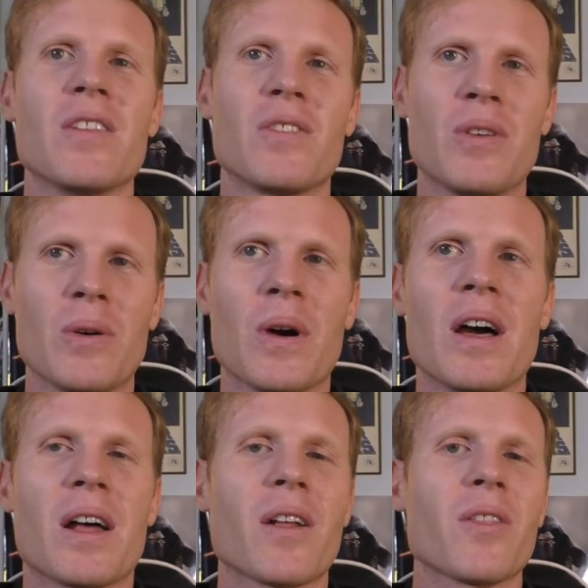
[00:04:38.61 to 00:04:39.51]
too.
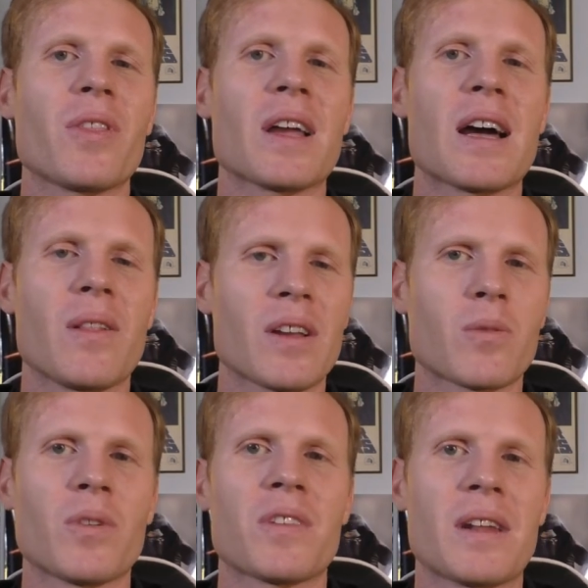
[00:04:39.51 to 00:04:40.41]
Another thing I
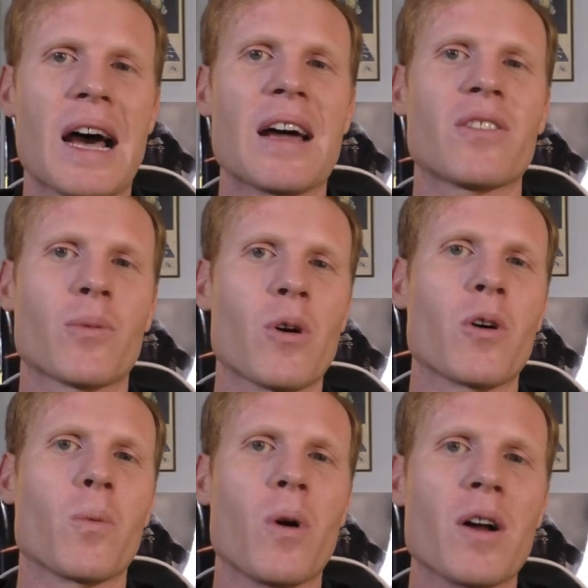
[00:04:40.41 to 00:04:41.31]
liked was the nod to
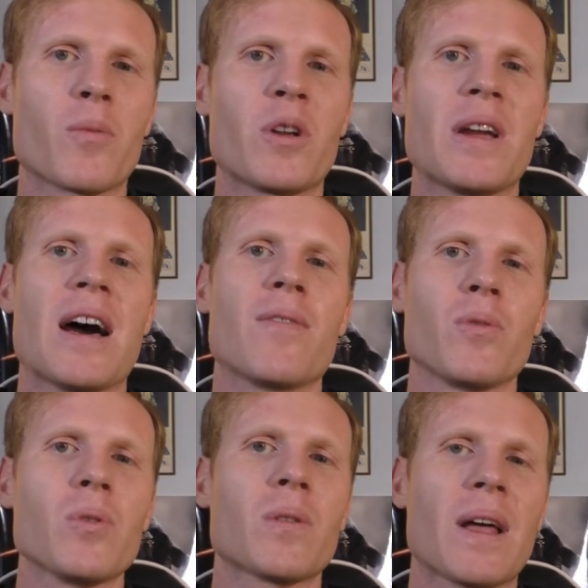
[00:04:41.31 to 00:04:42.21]
Rogue One where you have
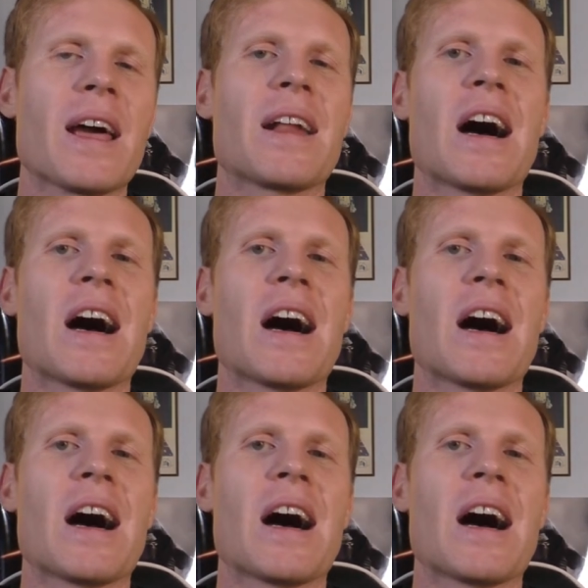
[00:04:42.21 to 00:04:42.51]
Luke, Leia,